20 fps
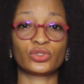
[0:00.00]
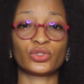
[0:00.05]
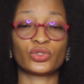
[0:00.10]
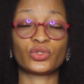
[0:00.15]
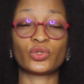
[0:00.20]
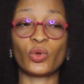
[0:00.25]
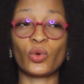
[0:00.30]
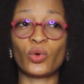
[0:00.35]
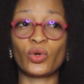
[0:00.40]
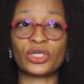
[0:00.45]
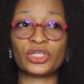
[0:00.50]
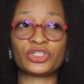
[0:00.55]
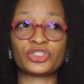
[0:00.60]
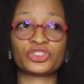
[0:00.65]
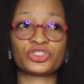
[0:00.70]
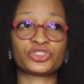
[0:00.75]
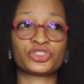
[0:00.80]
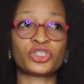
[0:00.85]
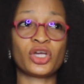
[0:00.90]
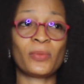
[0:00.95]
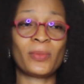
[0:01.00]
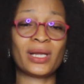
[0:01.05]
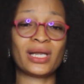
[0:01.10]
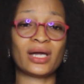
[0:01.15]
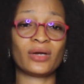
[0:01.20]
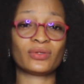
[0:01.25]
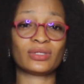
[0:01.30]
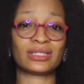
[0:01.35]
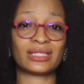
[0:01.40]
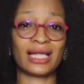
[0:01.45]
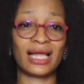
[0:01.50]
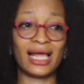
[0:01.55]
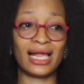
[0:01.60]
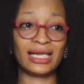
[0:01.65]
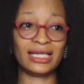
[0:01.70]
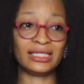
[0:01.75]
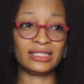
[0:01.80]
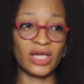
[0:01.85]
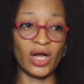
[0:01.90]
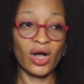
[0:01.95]
So is Chioma now
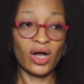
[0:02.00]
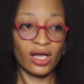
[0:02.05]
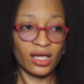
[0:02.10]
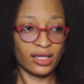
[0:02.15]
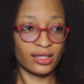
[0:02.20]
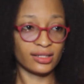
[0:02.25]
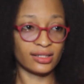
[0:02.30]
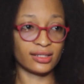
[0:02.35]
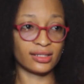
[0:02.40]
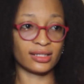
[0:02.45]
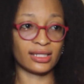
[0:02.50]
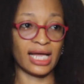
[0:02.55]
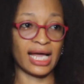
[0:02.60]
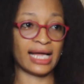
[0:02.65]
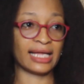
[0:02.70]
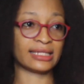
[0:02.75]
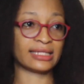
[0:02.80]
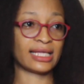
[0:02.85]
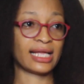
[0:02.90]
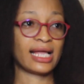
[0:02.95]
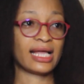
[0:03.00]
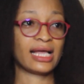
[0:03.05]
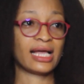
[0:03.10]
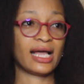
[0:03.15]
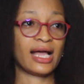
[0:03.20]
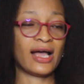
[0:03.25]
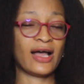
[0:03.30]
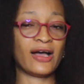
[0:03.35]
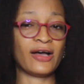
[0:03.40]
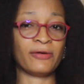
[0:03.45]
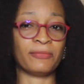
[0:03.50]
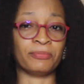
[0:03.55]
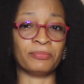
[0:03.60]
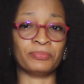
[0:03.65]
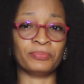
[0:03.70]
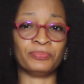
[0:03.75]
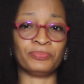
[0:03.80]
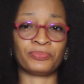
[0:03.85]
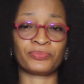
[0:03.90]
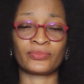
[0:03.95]
telling us that
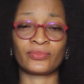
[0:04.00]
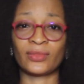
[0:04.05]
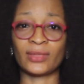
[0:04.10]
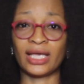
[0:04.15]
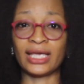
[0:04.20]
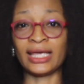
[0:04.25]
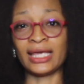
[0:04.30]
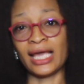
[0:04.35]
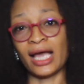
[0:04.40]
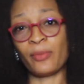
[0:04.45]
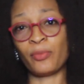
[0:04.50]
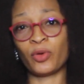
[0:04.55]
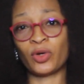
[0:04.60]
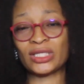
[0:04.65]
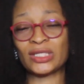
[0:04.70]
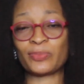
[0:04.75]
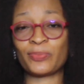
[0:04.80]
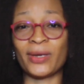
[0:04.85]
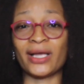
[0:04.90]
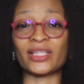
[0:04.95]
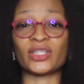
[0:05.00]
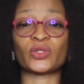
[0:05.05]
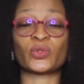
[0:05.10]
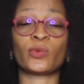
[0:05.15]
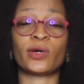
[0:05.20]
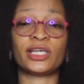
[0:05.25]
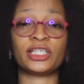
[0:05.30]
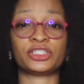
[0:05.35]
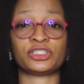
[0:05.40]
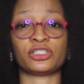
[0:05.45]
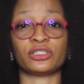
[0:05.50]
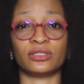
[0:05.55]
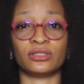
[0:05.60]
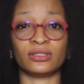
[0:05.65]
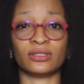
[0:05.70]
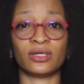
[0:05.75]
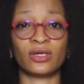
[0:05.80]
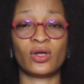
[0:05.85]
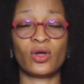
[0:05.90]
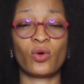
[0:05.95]
Iyabo's
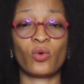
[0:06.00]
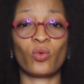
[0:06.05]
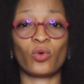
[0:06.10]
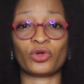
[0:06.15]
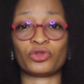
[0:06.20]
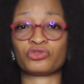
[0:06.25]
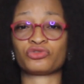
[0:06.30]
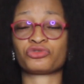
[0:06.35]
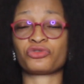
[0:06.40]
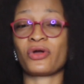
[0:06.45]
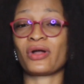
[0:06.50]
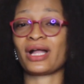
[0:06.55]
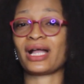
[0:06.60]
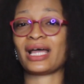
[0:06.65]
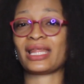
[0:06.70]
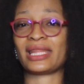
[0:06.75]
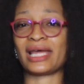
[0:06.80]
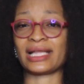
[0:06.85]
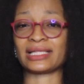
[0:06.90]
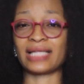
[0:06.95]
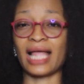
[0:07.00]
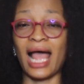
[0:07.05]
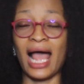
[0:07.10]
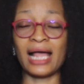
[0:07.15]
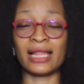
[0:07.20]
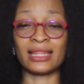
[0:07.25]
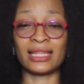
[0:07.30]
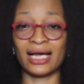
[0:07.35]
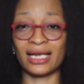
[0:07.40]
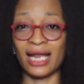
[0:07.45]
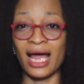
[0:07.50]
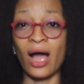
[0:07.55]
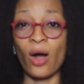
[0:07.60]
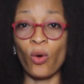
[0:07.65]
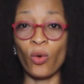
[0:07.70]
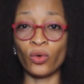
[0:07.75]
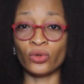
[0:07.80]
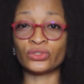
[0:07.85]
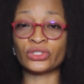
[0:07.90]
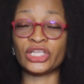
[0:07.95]
persuasion was stronger than our
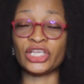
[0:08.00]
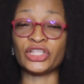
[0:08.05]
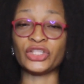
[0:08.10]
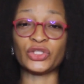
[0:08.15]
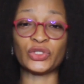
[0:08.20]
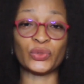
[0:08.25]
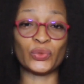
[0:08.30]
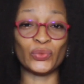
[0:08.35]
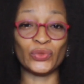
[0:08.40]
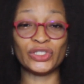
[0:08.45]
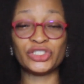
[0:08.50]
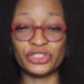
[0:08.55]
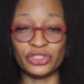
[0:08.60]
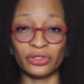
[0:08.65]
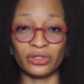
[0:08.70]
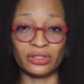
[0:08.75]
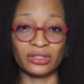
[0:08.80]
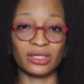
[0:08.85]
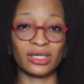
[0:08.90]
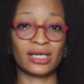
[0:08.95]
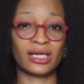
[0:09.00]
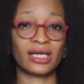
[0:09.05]
own intuition?